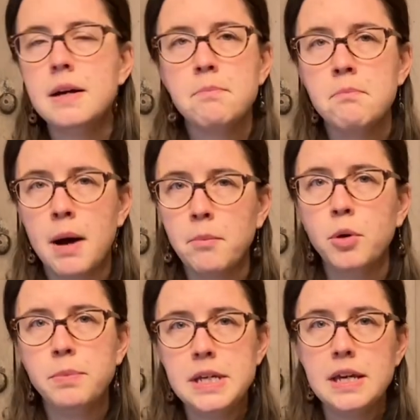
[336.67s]

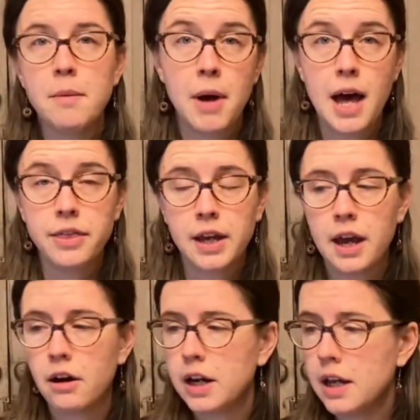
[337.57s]
Bumblebee
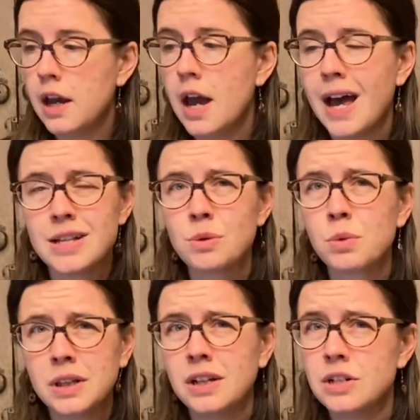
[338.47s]
Apothecary, has a
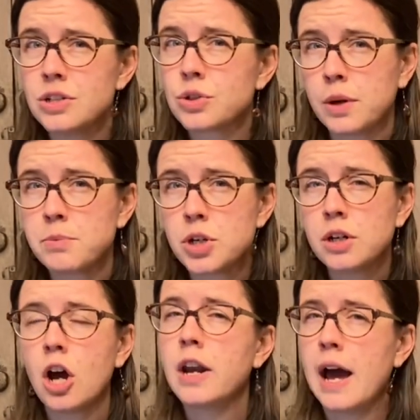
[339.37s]
really good description
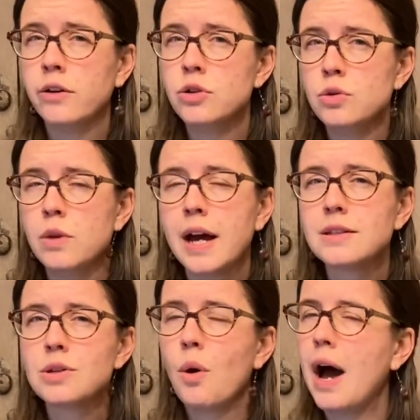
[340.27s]
on how to do that.
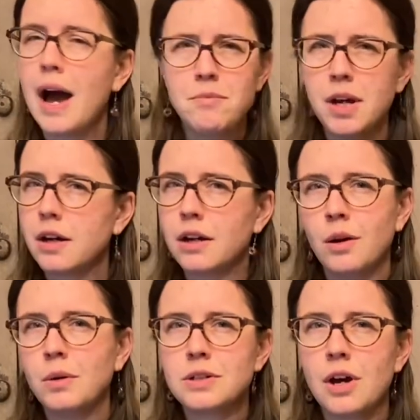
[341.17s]
So I'm not going to go
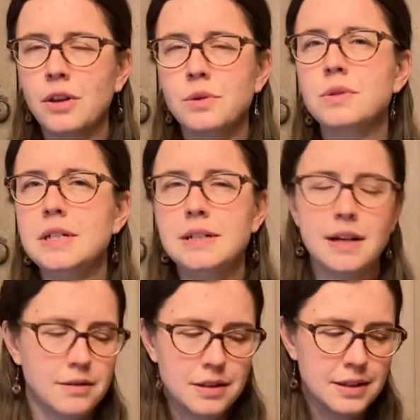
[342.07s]
into all those
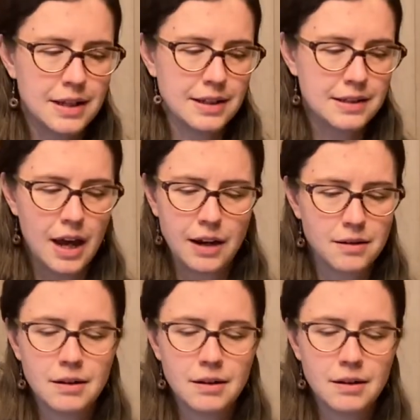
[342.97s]
details because that's not